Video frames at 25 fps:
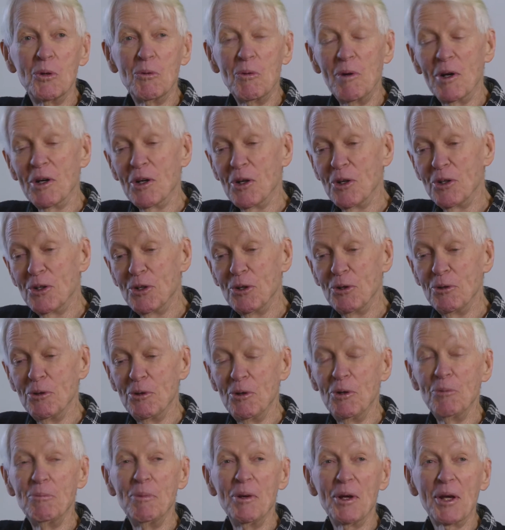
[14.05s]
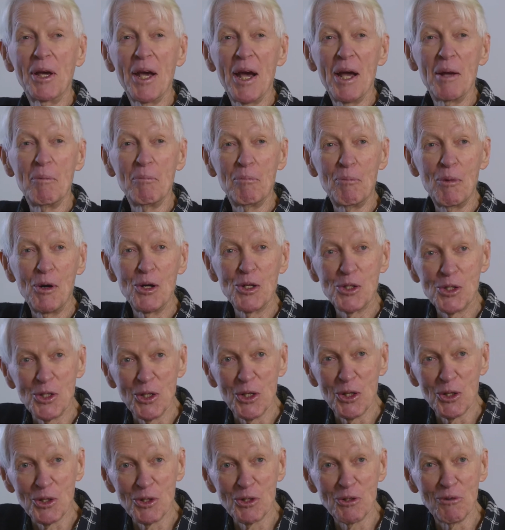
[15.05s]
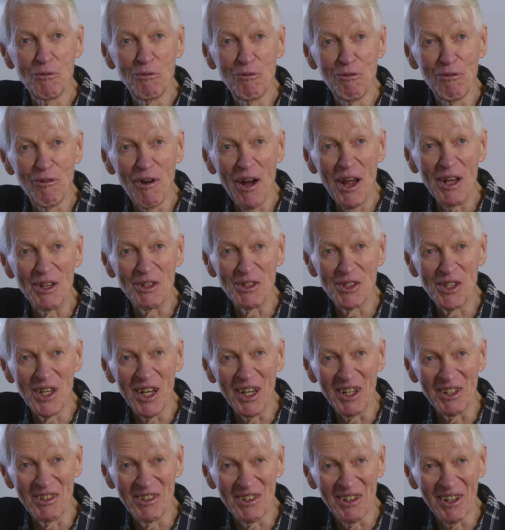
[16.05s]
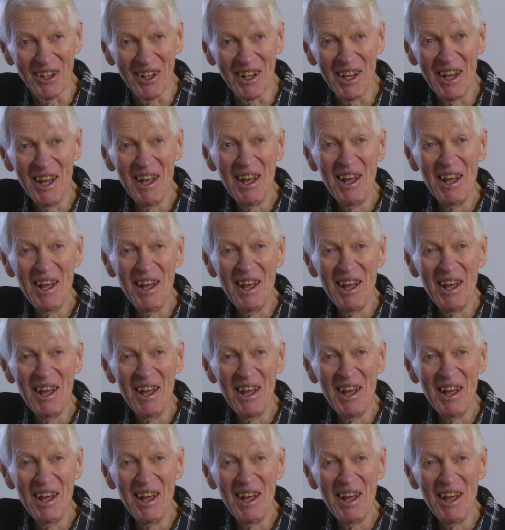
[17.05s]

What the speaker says: one or two who became presidents of France, actually,